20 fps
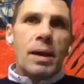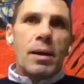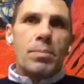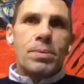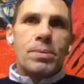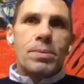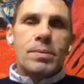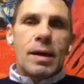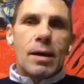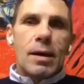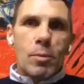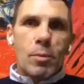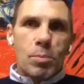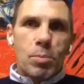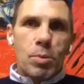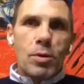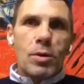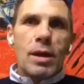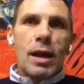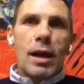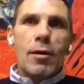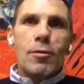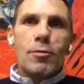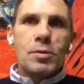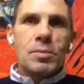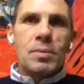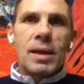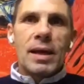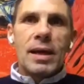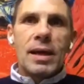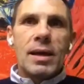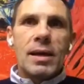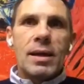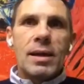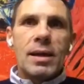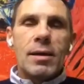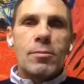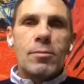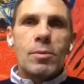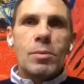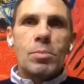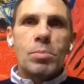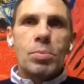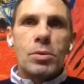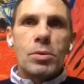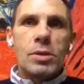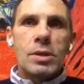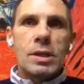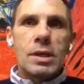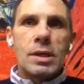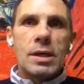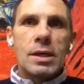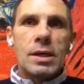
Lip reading: Pep. I would put Laudrup there. I would put.